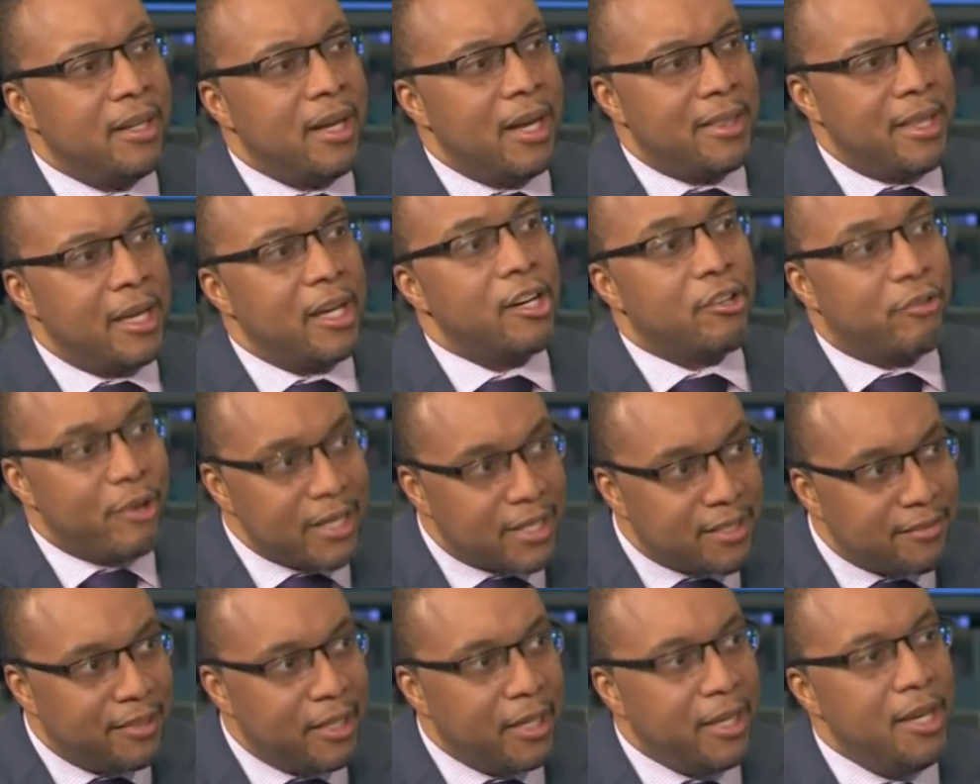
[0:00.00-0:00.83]
I think,
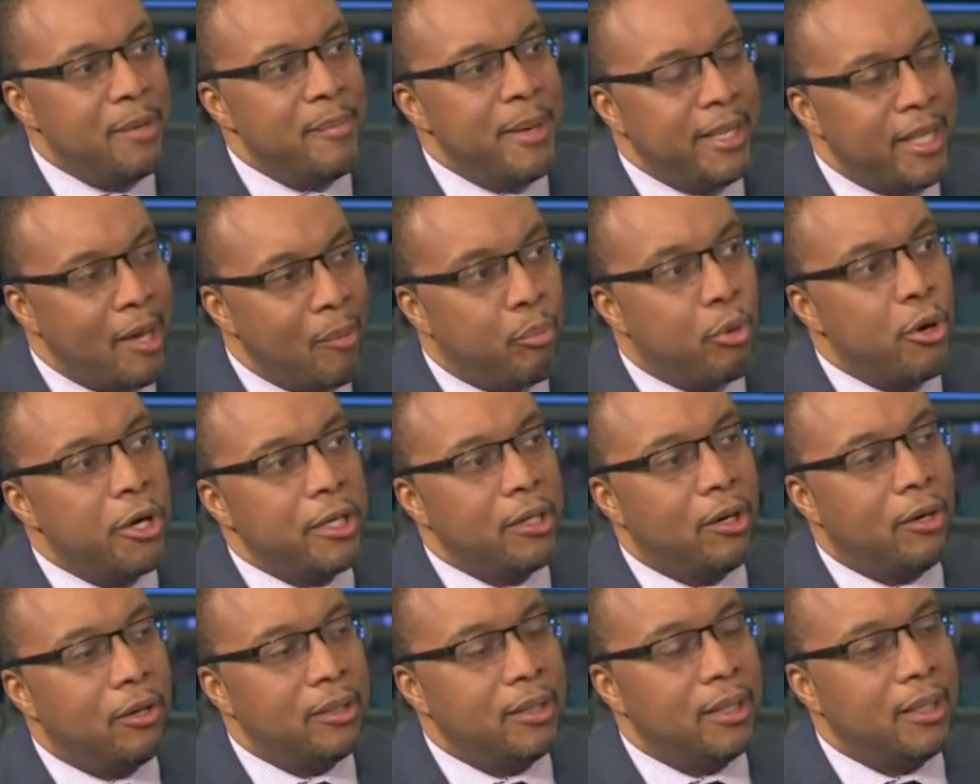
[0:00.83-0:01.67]
aggressively. He made that point
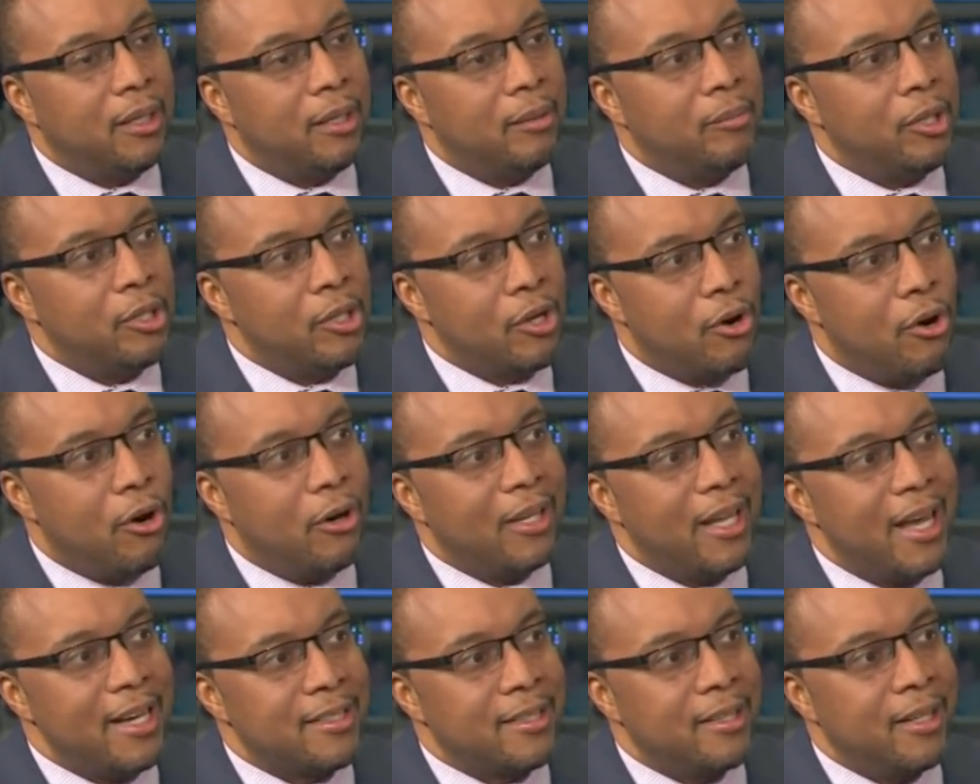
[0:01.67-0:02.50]
on, um, on the call
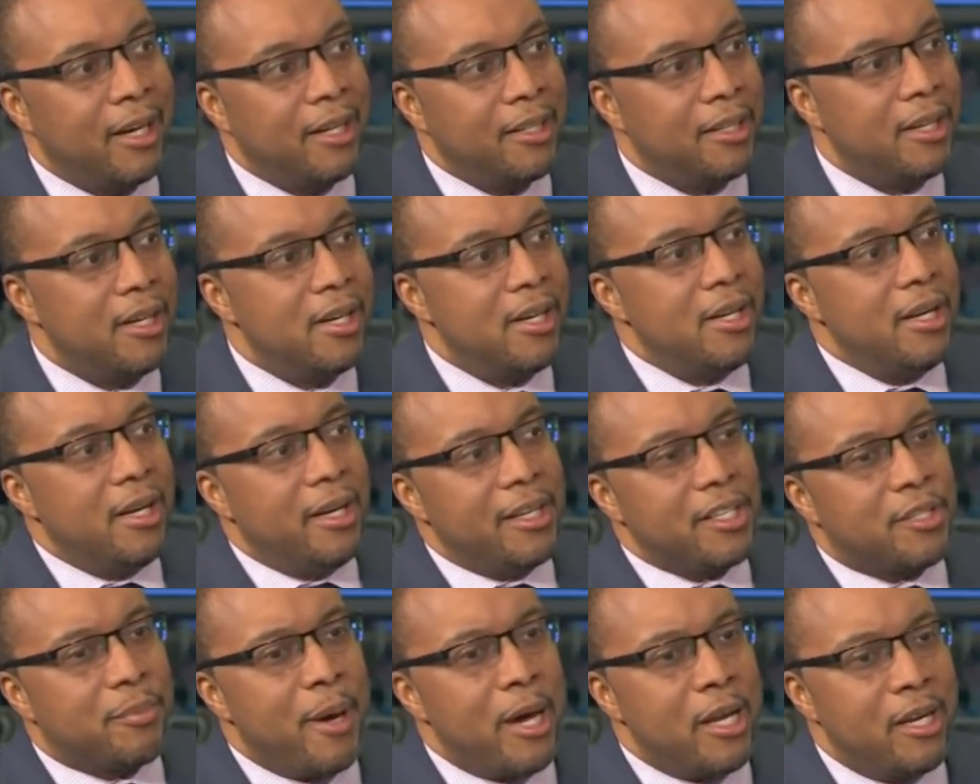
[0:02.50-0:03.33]
last night in
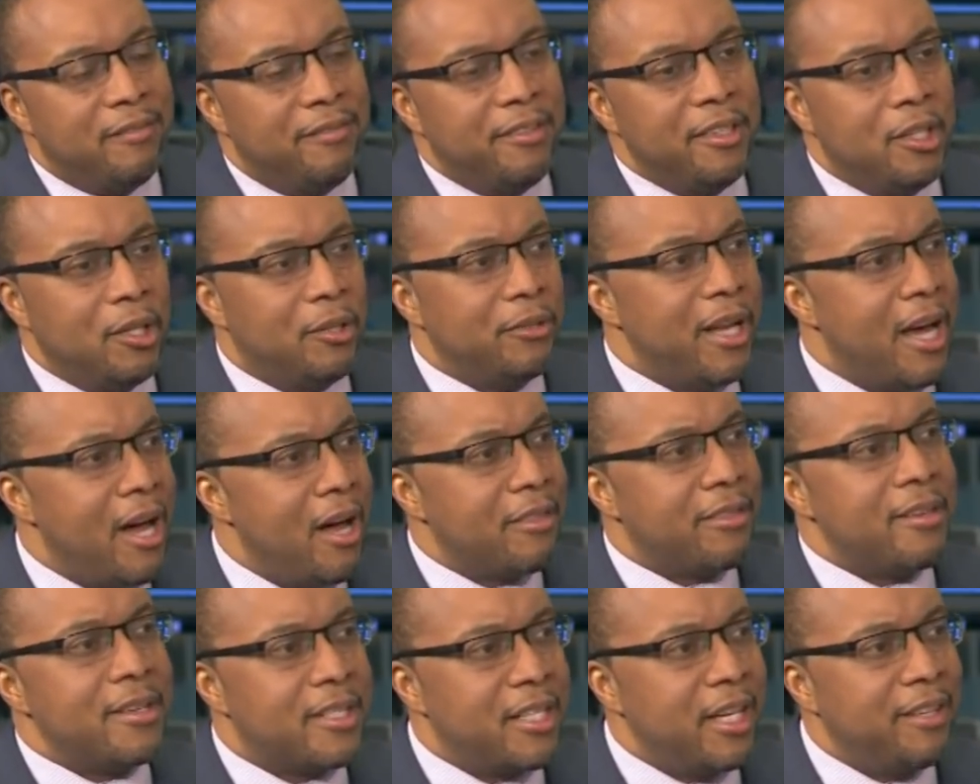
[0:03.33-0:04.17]
spite of you know the
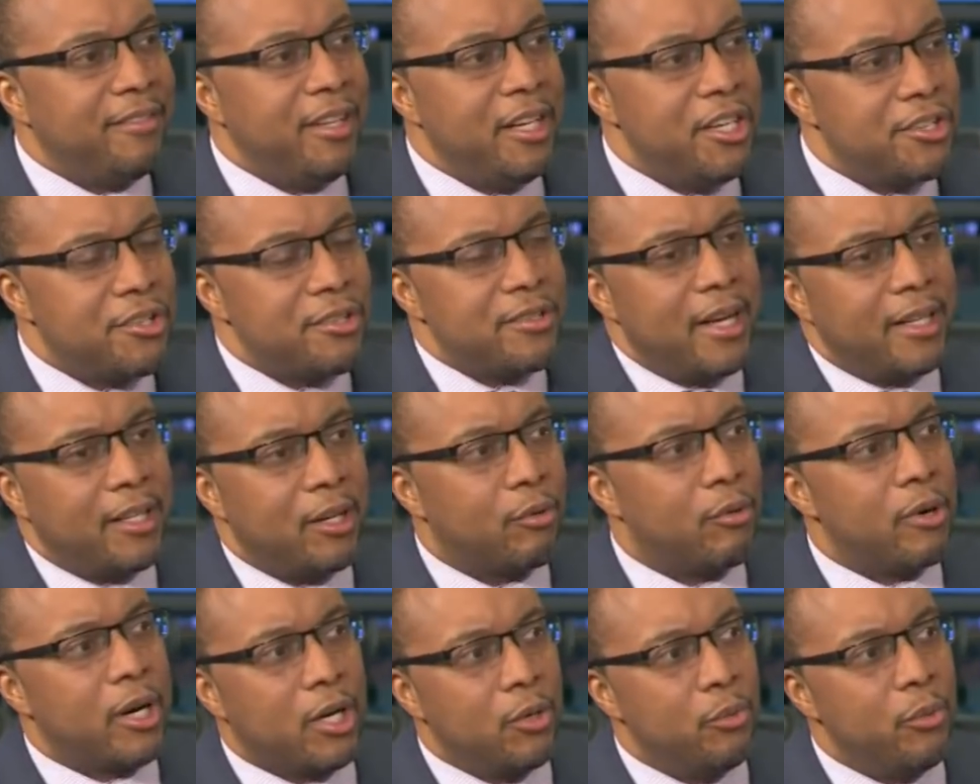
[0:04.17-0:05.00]
health and safety issues that they're
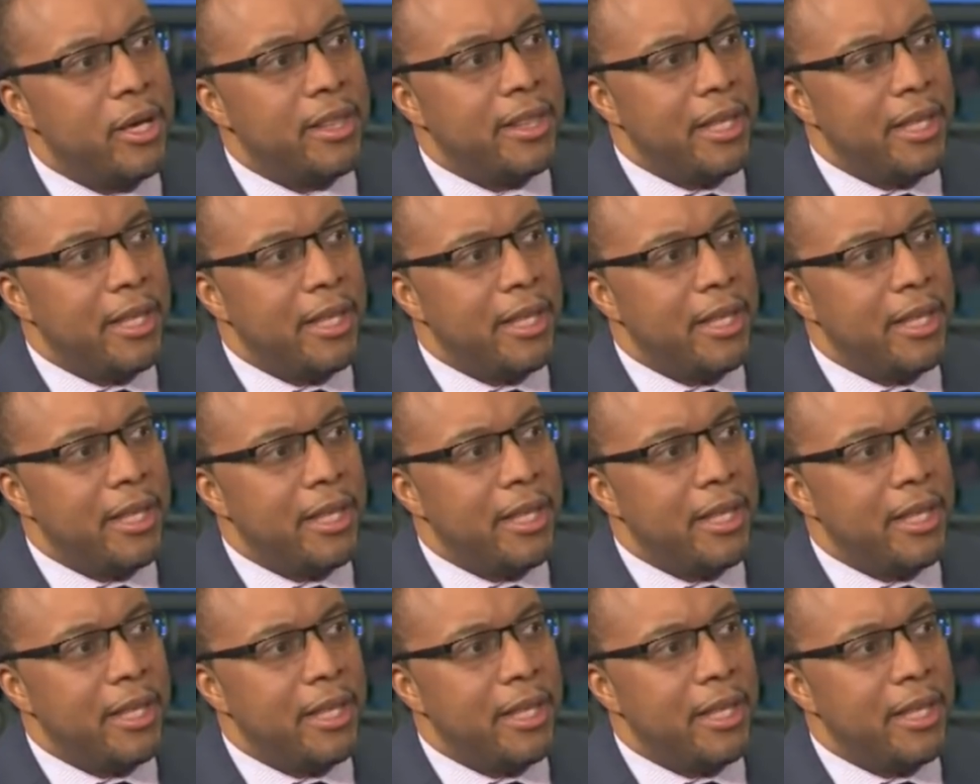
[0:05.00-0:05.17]
working with.